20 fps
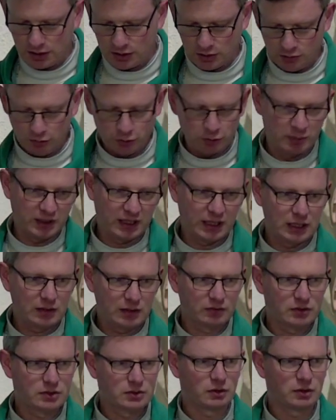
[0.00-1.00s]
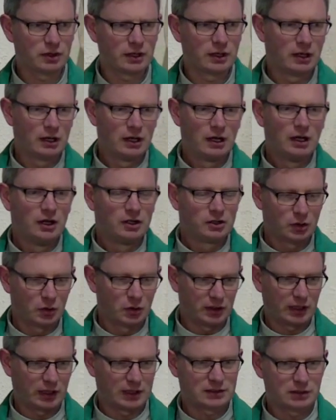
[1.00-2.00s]
You know the beginning of the story,
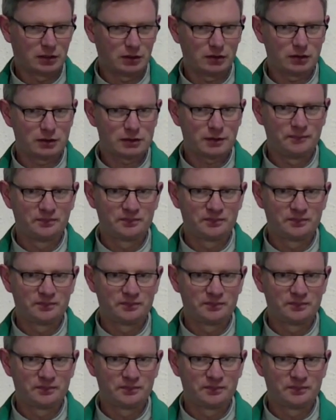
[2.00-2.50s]
Jonah gets called,